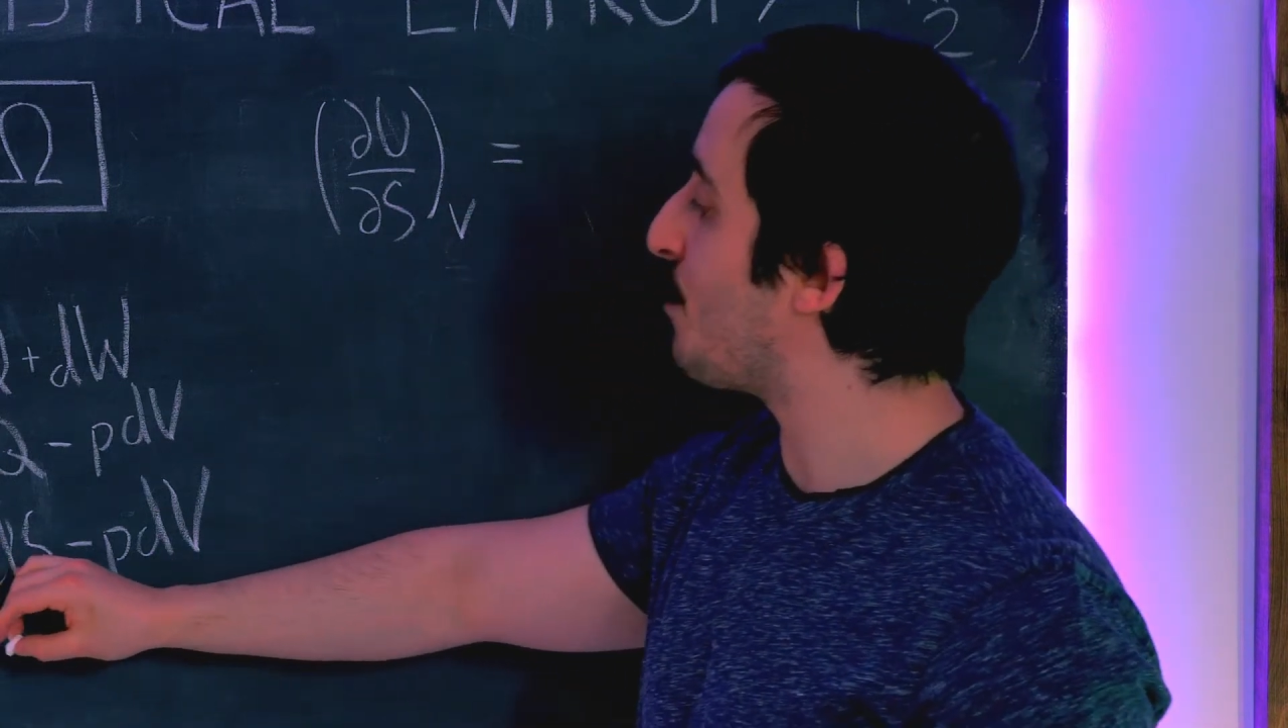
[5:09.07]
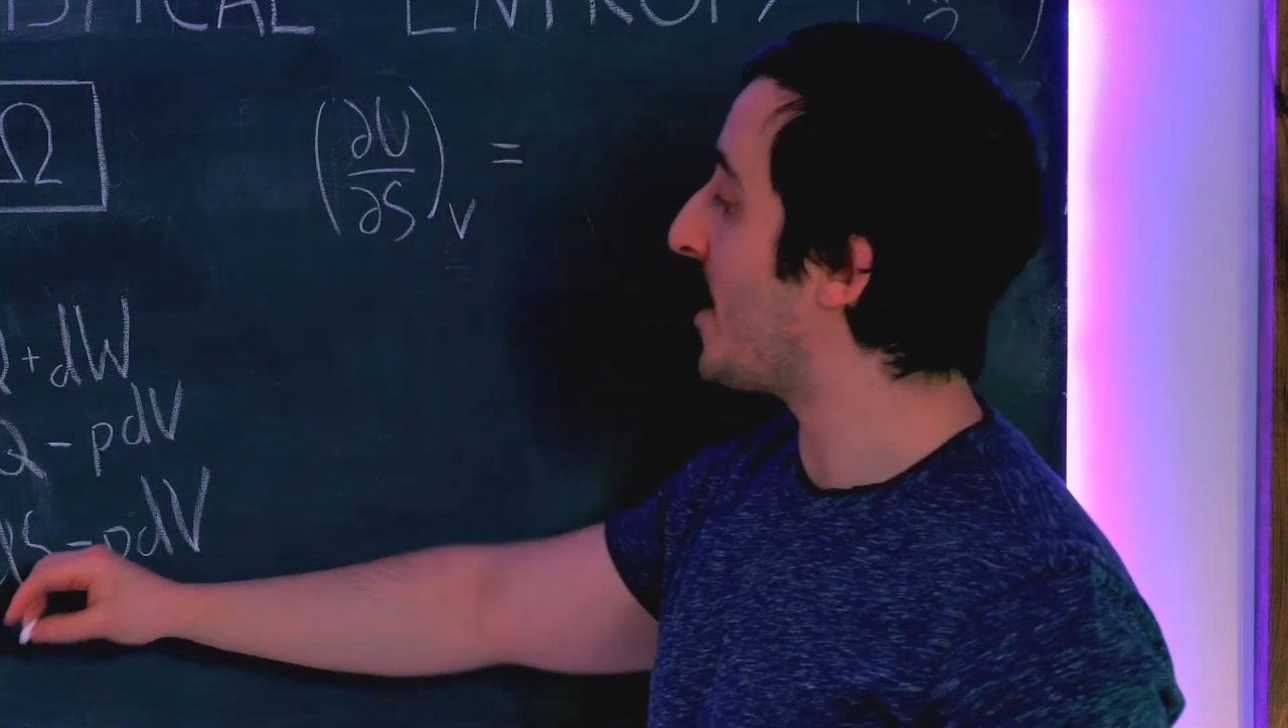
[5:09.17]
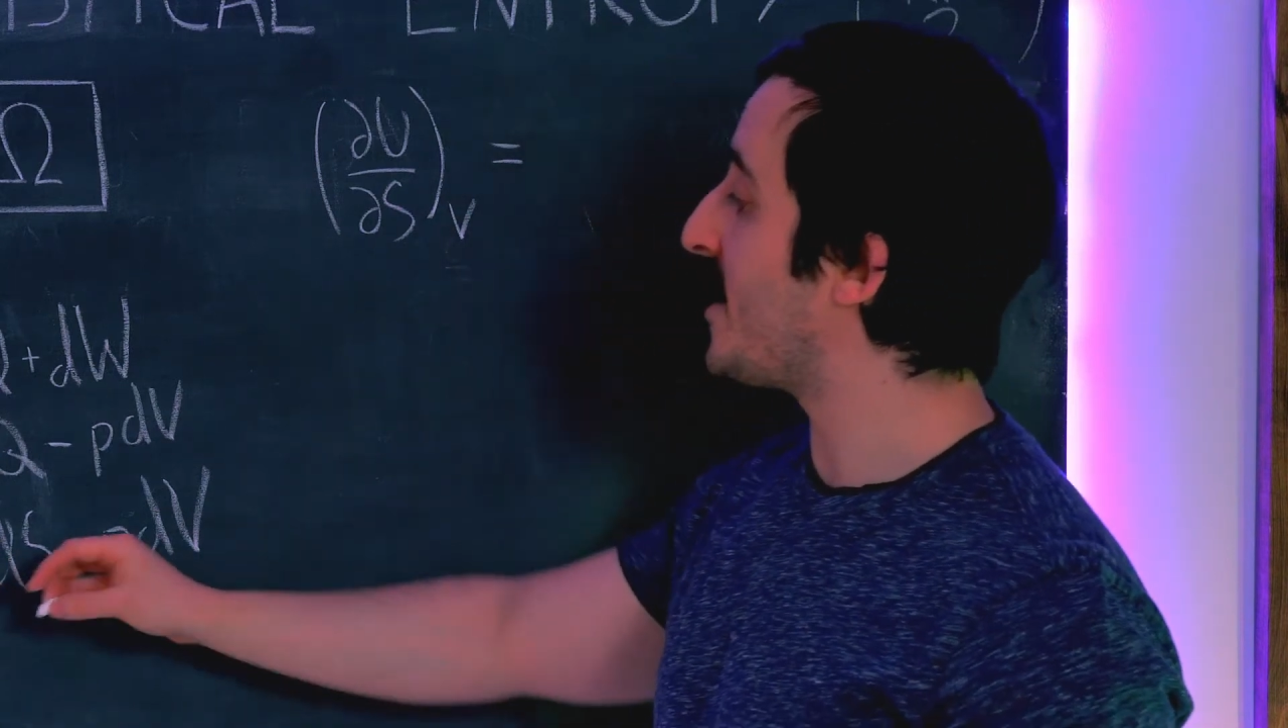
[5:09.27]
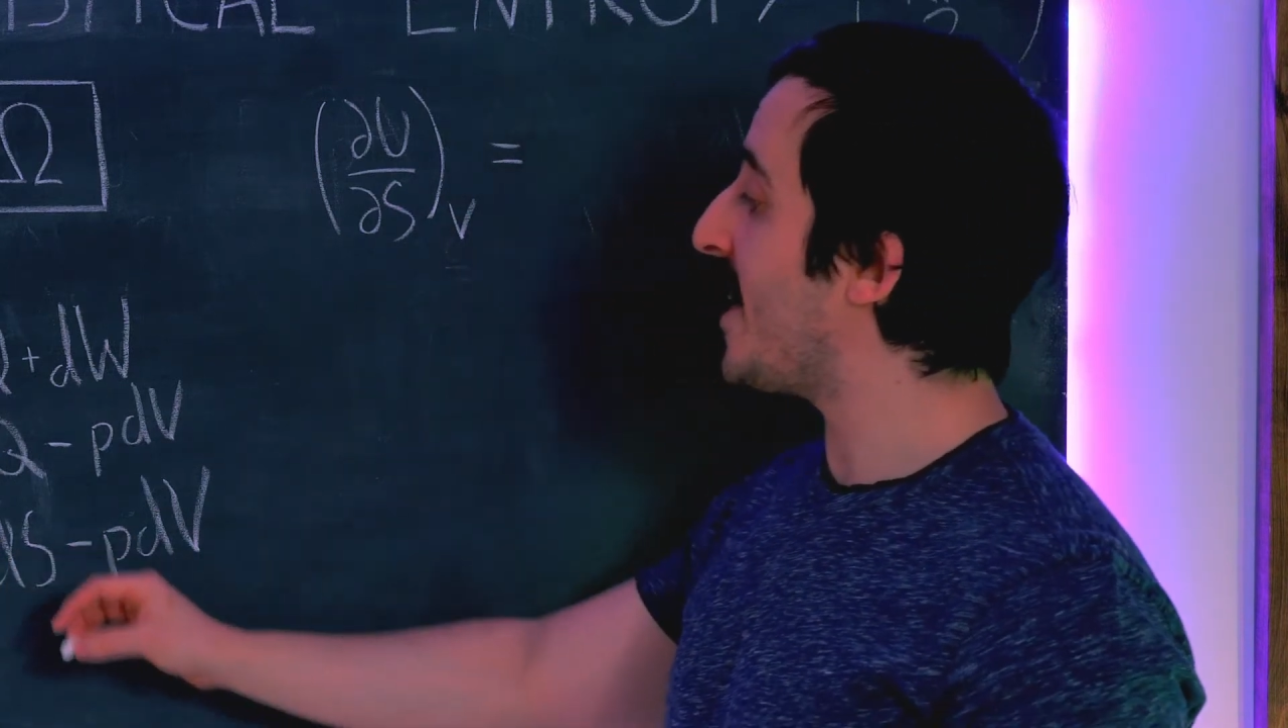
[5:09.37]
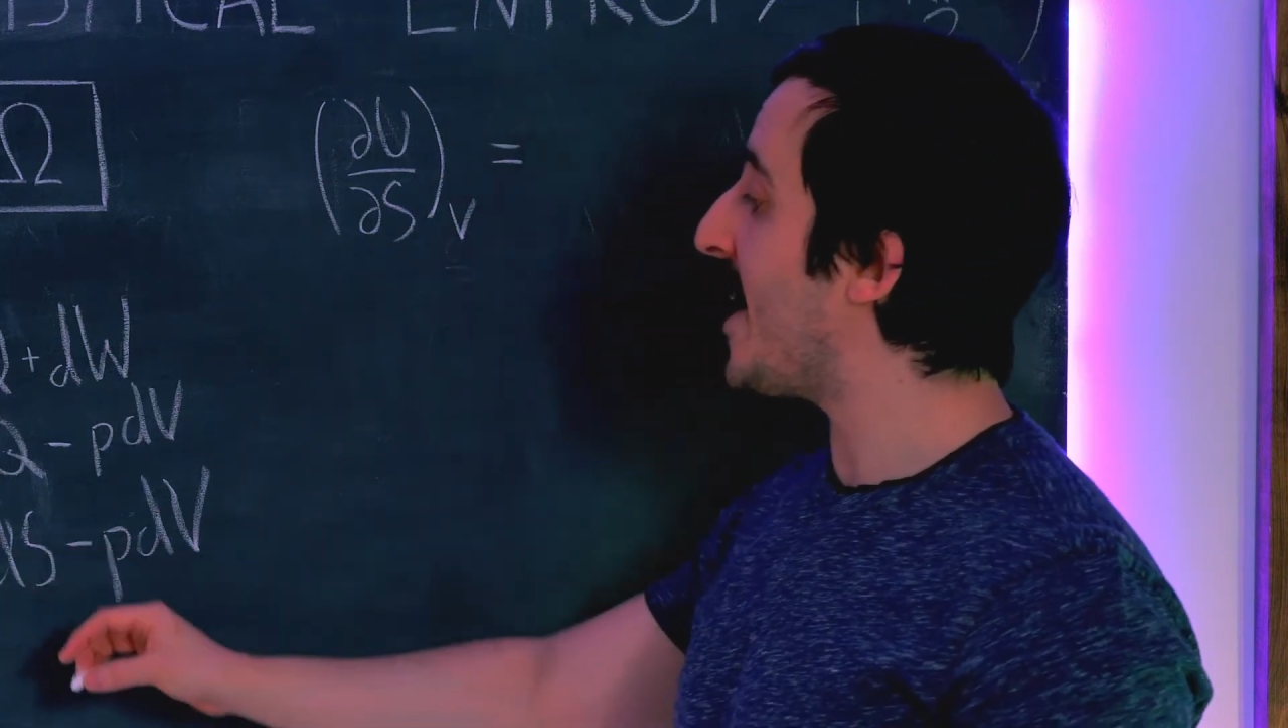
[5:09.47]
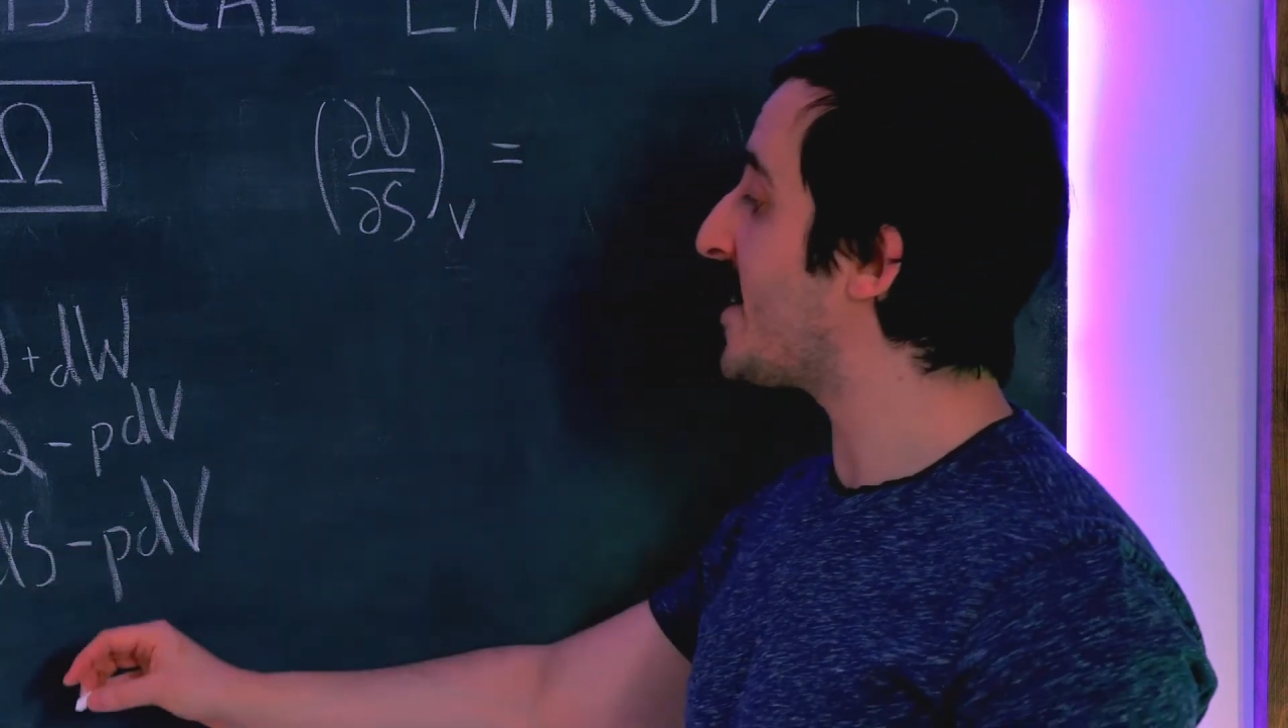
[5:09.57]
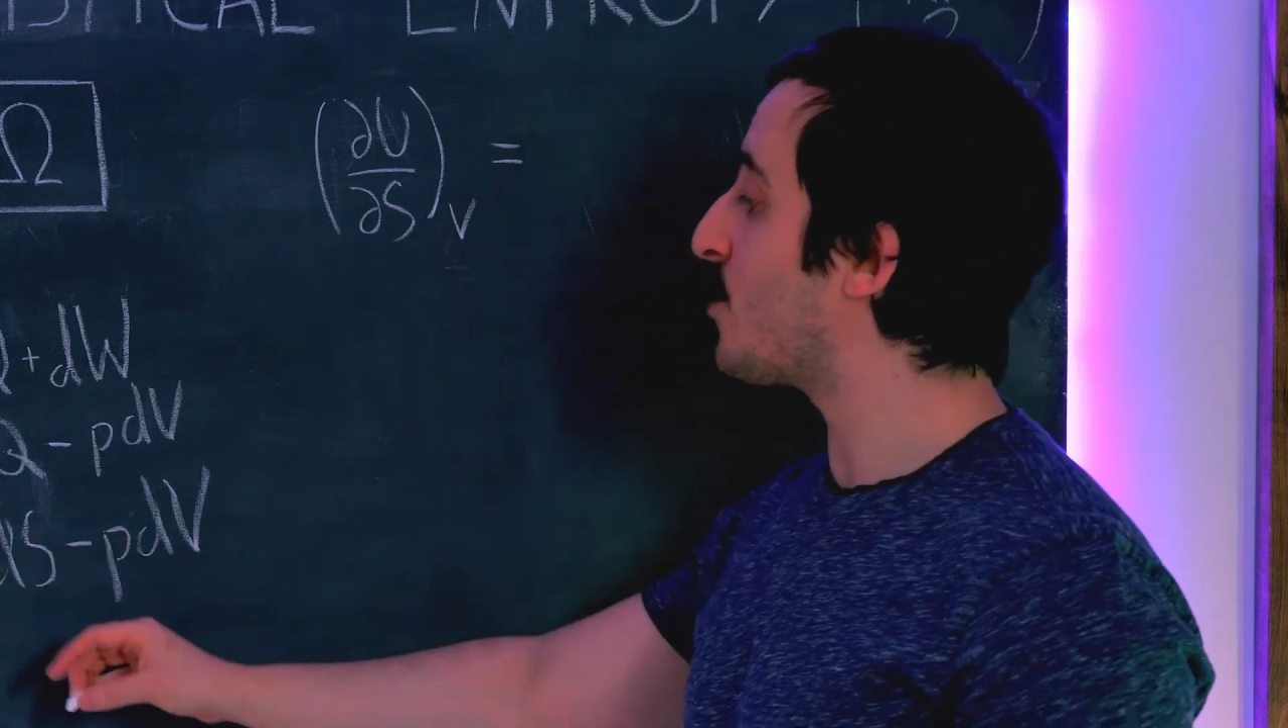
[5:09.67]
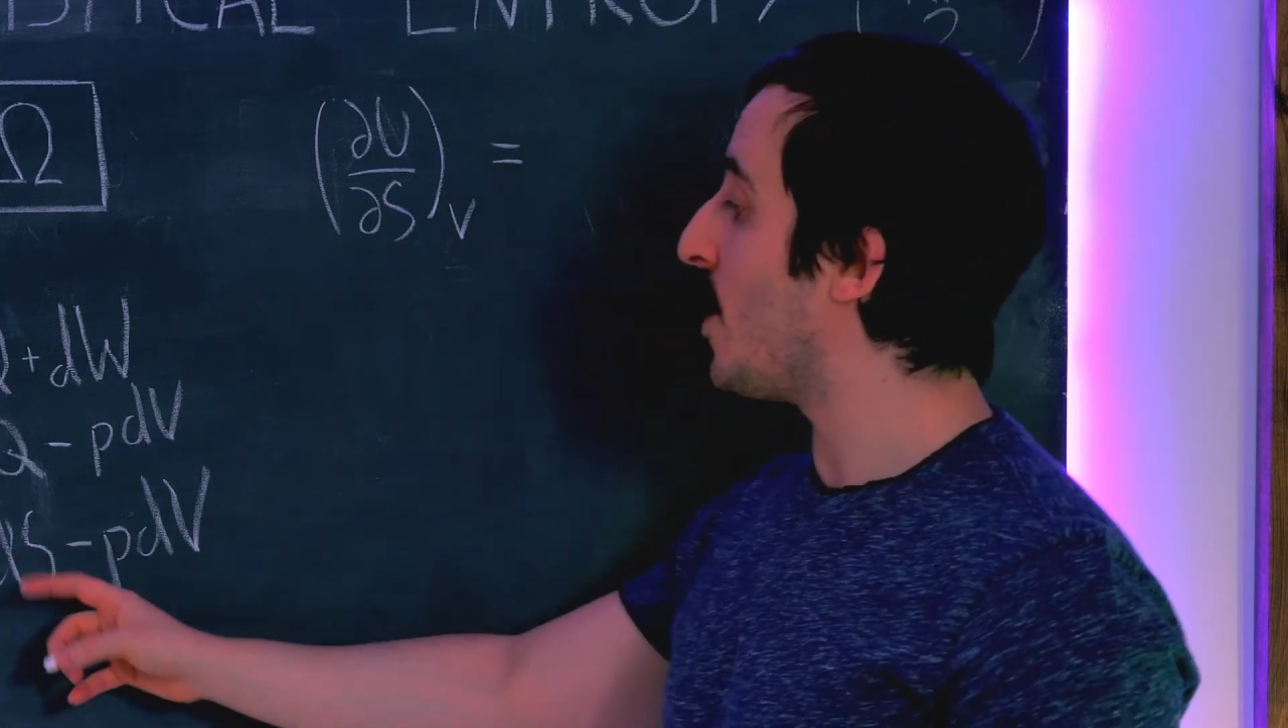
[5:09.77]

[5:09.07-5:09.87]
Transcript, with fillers: by dS,